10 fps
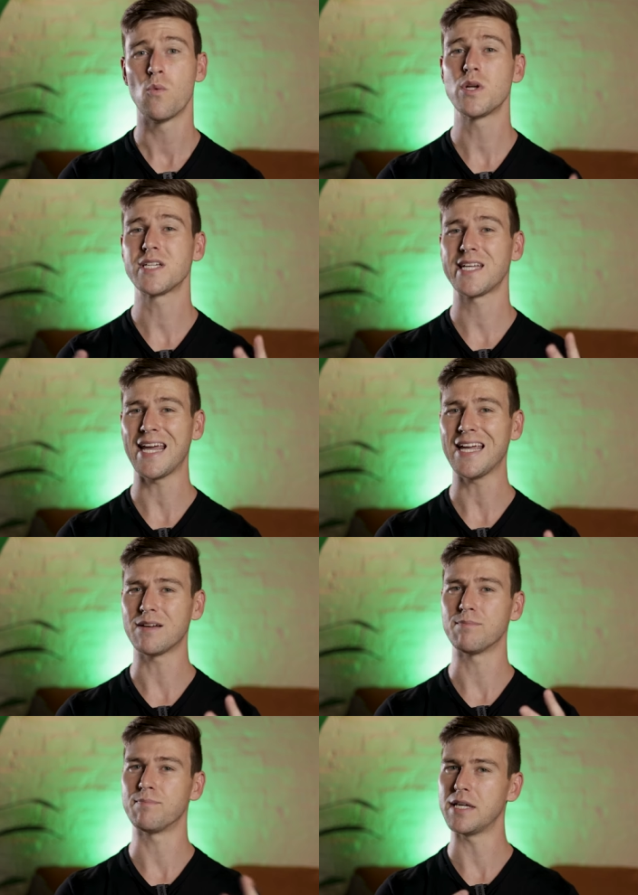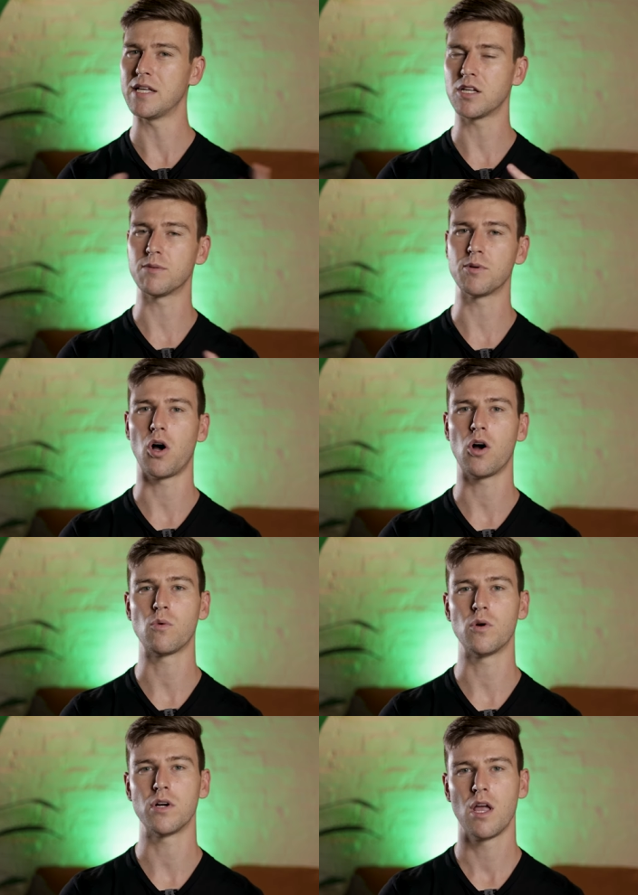which can be a little bit
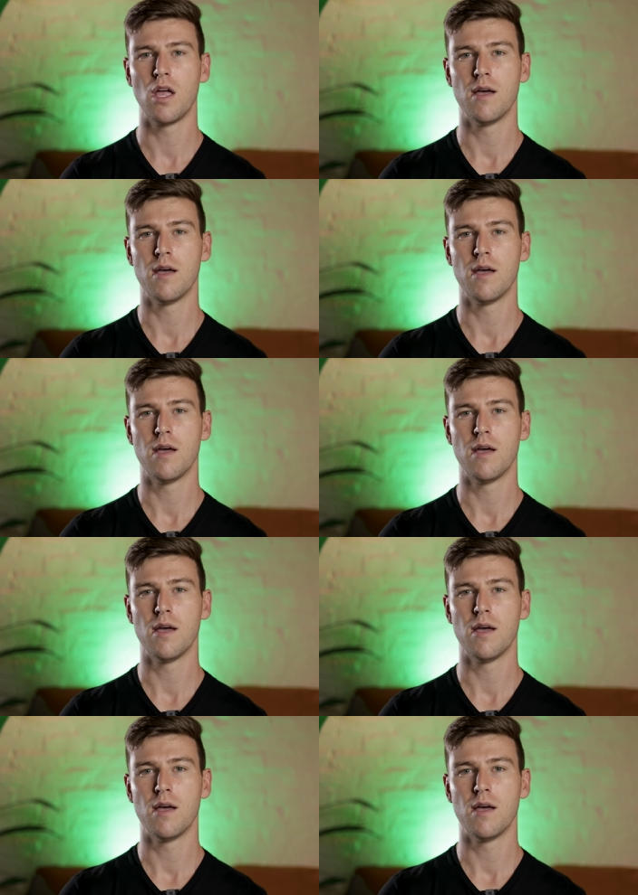awkward.